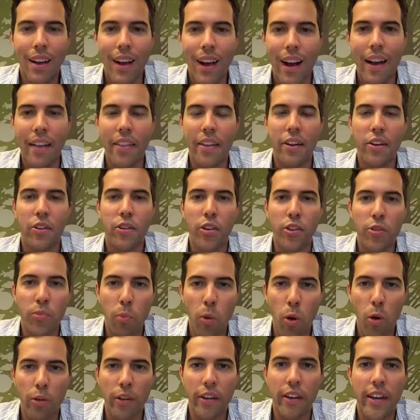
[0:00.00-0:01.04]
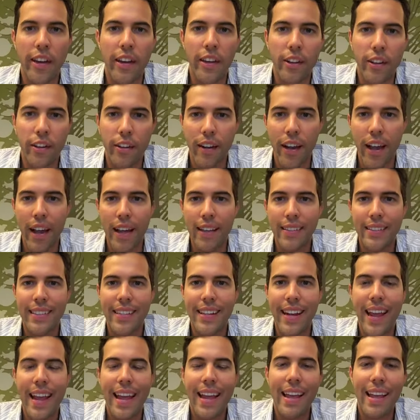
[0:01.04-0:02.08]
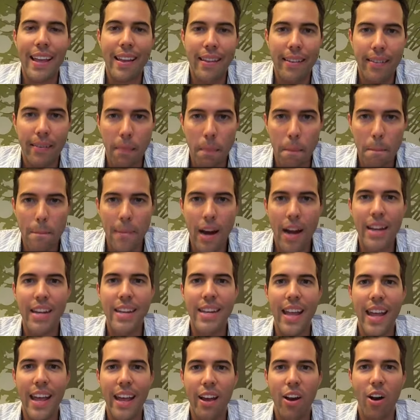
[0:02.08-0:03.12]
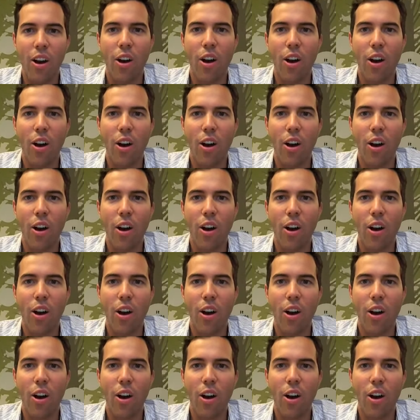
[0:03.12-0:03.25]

Hi there, Chris Molder here, and today is Monday,